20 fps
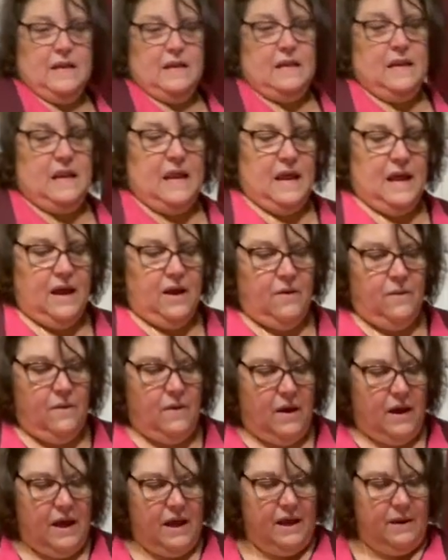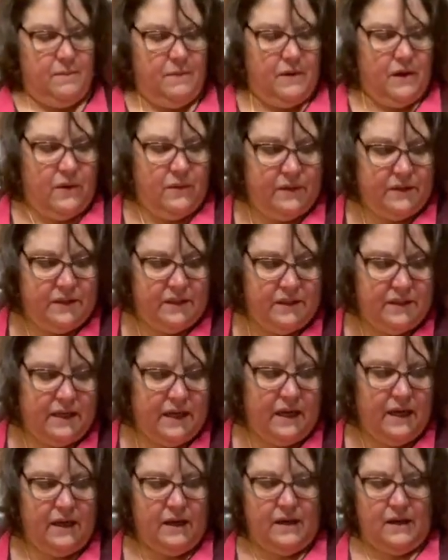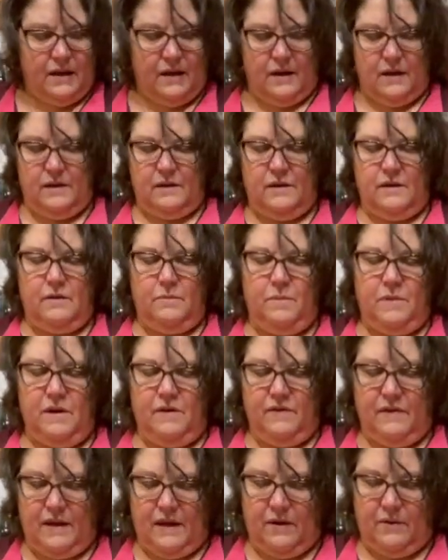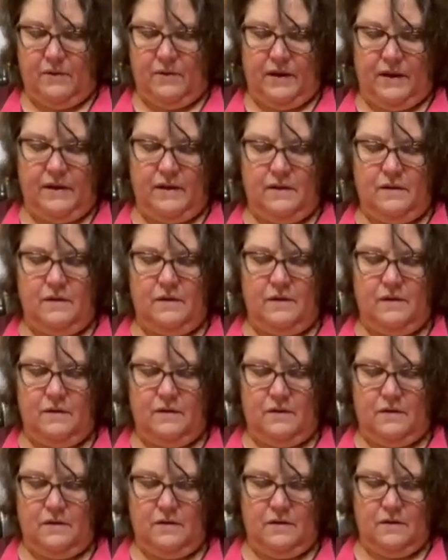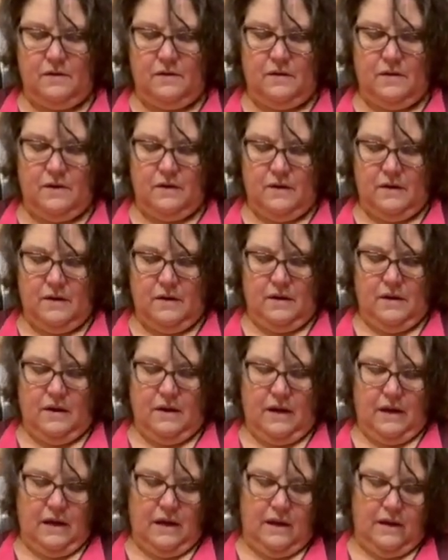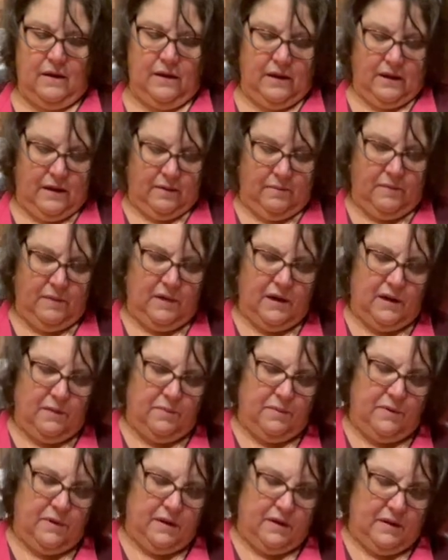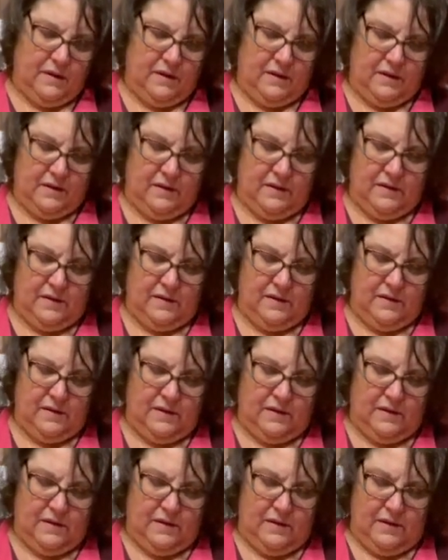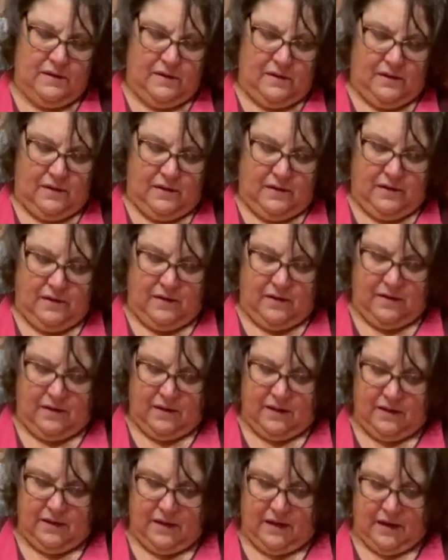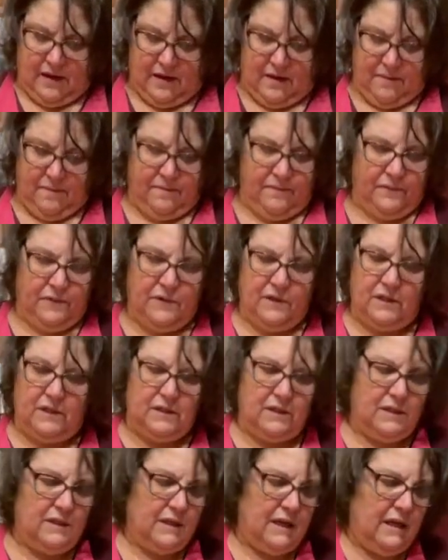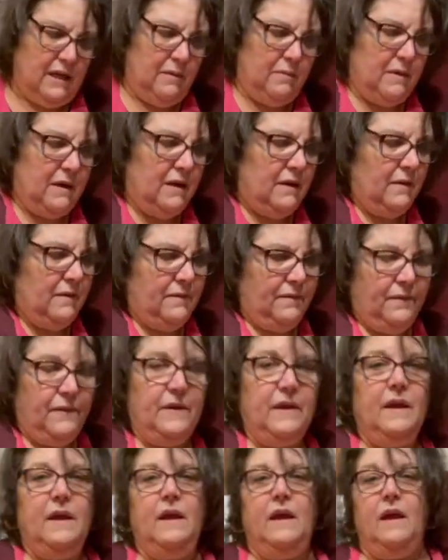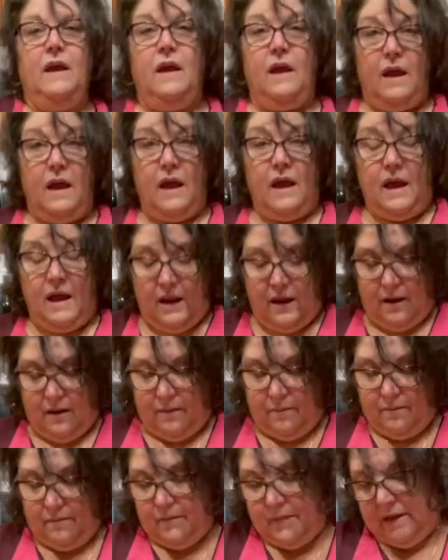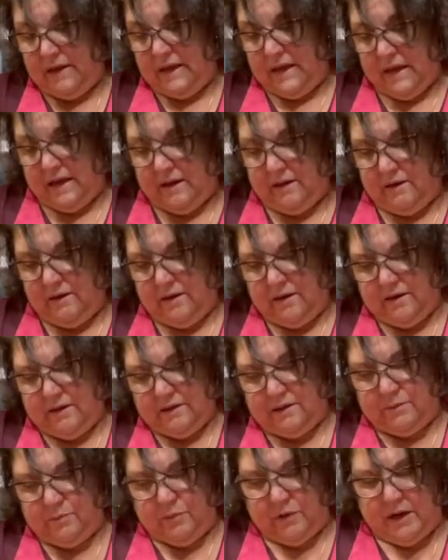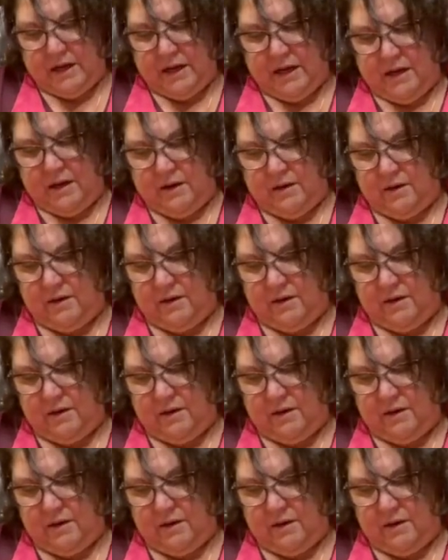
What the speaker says: Now I am going to take a little bit of that oil, and I am going to put a little on top, just a tiny bit. And I'm again going to spread it.